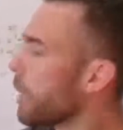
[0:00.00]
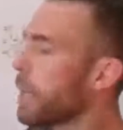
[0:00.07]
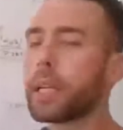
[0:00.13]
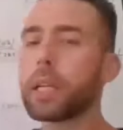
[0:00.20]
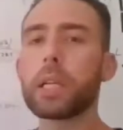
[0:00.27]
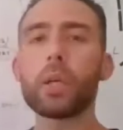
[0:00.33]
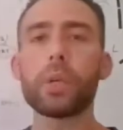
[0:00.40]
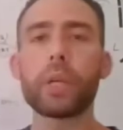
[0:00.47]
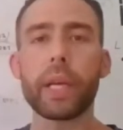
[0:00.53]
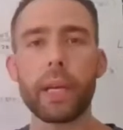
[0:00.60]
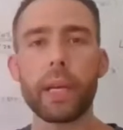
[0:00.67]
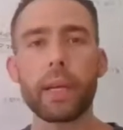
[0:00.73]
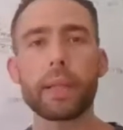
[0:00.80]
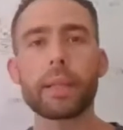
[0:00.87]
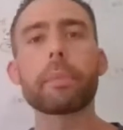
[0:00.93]

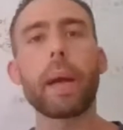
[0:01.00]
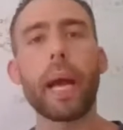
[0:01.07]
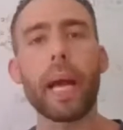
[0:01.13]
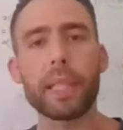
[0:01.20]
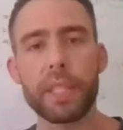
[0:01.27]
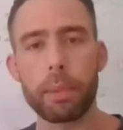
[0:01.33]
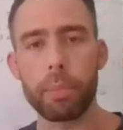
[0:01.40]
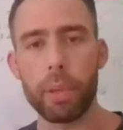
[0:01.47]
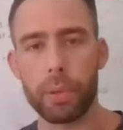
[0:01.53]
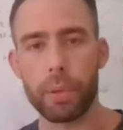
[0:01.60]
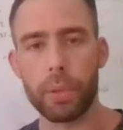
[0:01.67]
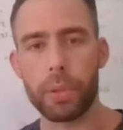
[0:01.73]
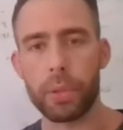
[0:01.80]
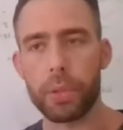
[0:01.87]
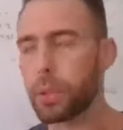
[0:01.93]
including the matching
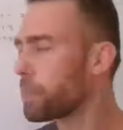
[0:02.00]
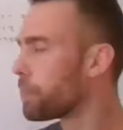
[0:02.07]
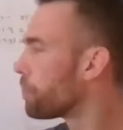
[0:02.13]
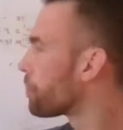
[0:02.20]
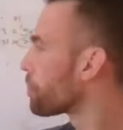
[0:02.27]
bonuses.